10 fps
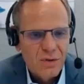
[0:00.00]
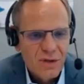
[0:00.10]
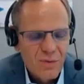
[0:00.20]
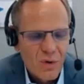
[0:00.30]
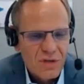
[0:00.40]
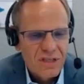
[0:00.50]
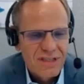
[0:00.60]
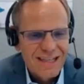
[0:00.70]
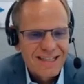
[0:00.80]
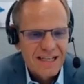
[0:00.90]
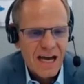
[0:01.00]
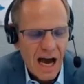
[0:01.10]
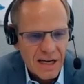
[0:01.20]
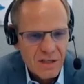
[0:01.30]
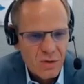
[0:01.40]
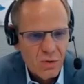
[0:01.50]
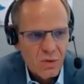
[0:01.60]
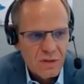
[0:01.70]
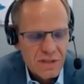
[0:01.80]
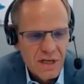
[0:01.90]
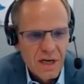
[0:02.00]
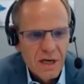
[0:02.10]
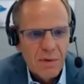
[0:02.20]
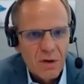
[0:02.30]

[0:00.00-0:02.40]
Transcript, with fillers: universities, and high schools, but